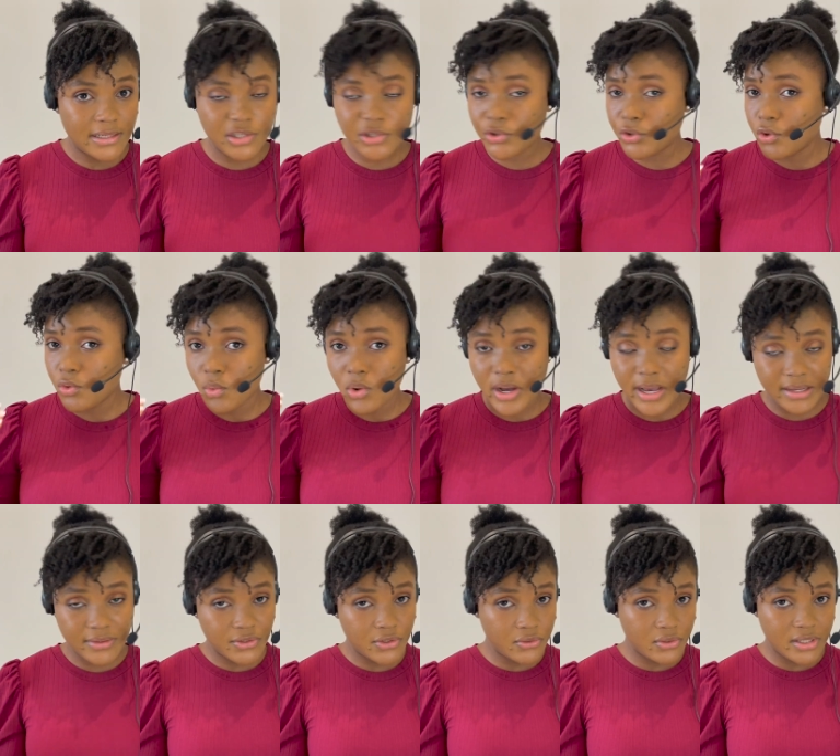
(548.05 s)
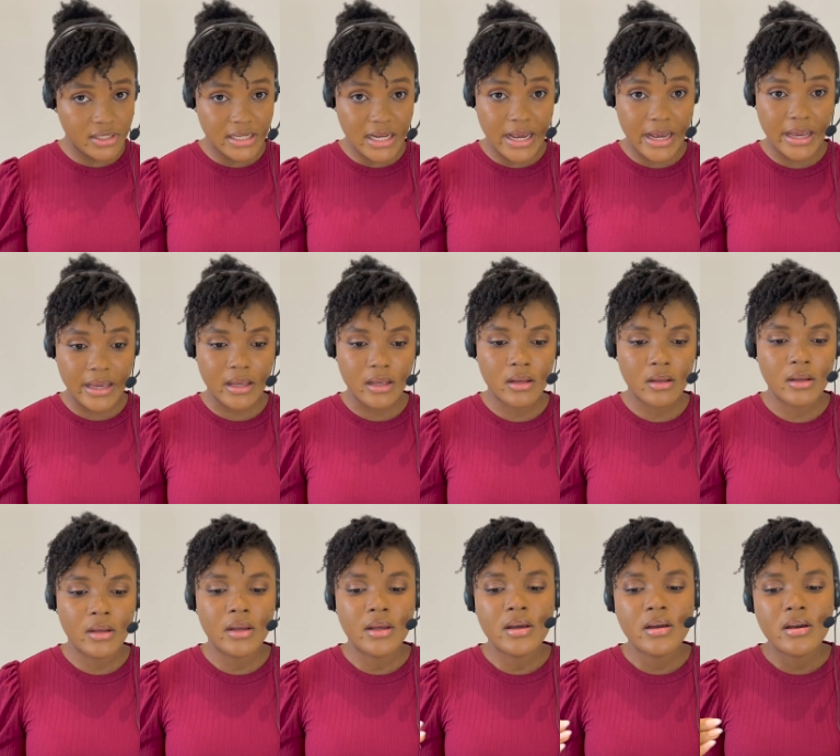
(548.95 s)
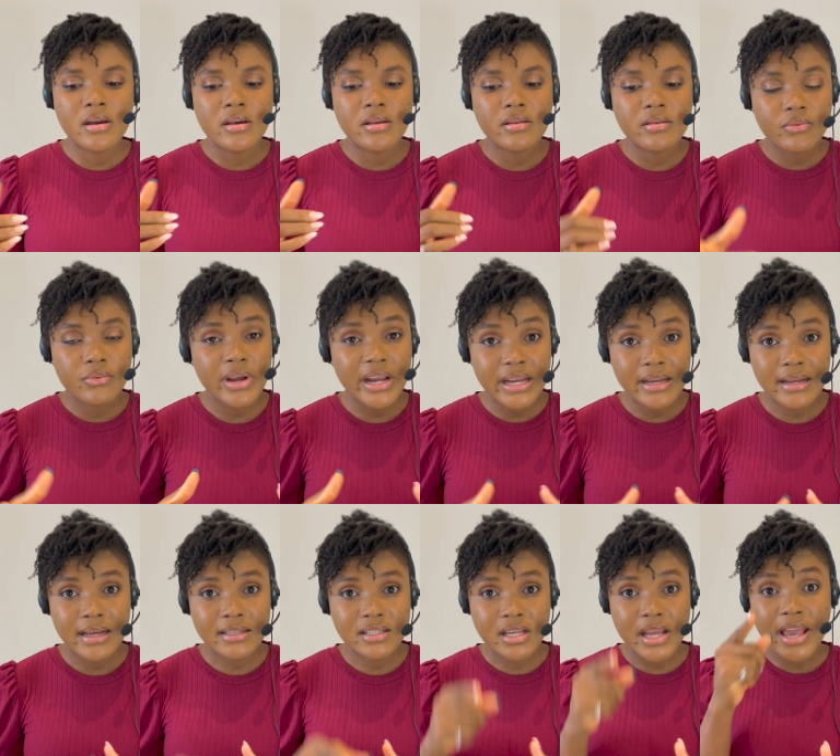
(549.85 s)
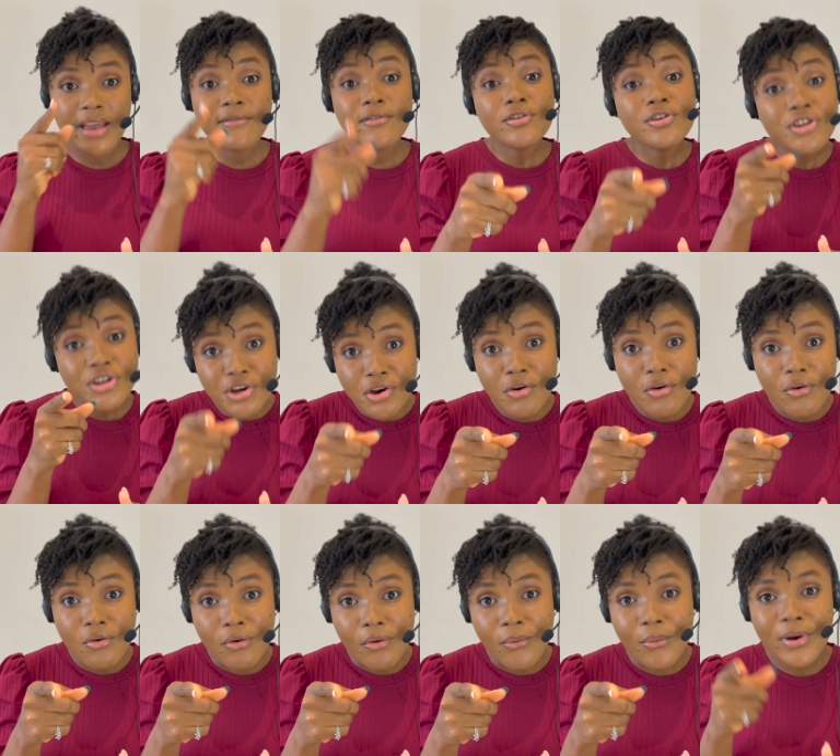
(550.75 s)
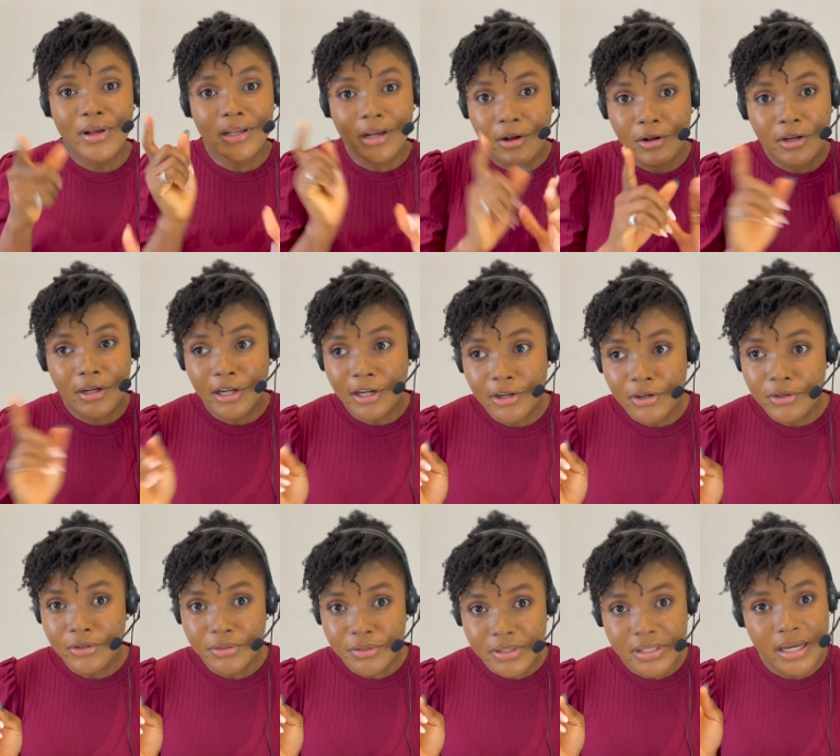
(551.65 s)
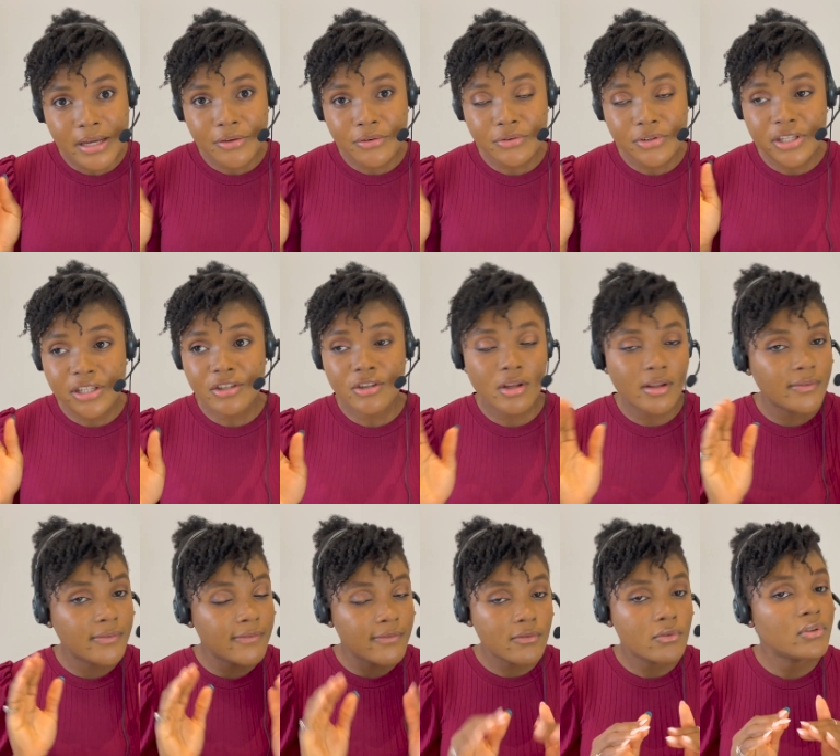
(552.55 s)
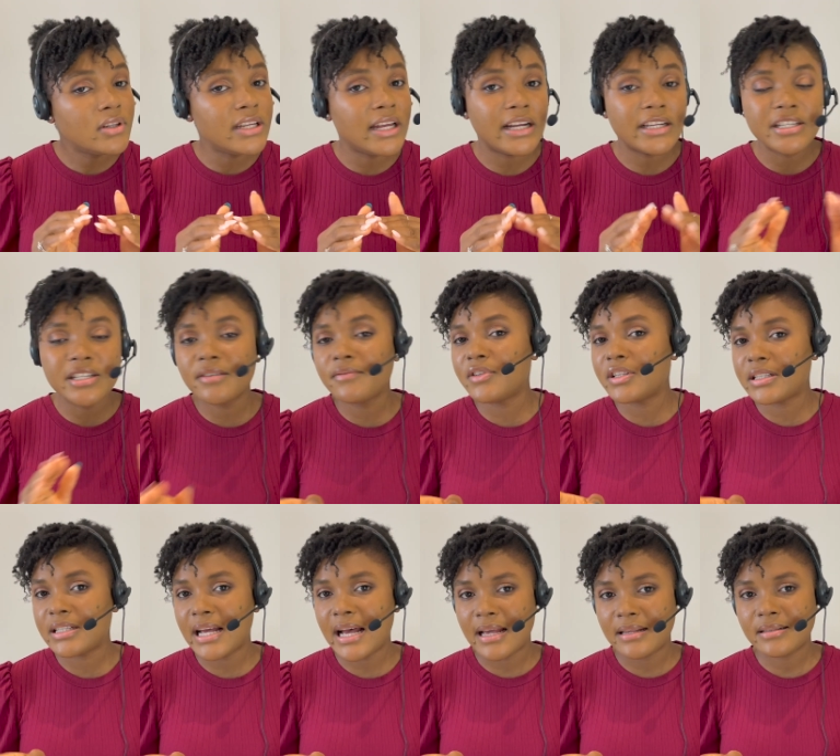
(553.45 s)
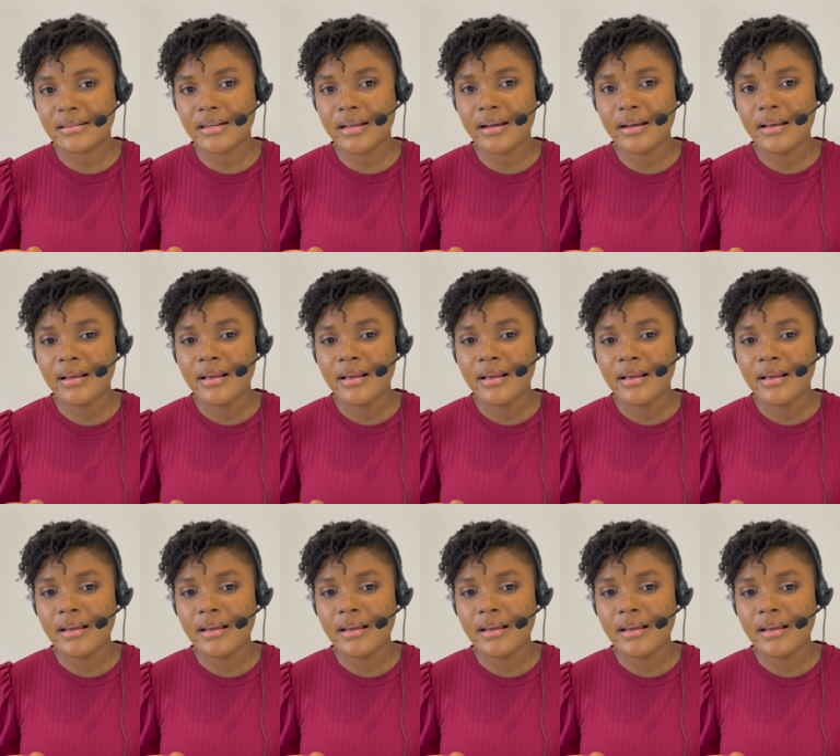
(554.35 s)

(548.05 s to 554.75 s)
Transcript: You don't know what else to say. The raters, even you, will conclude that you did not fully achieve the task.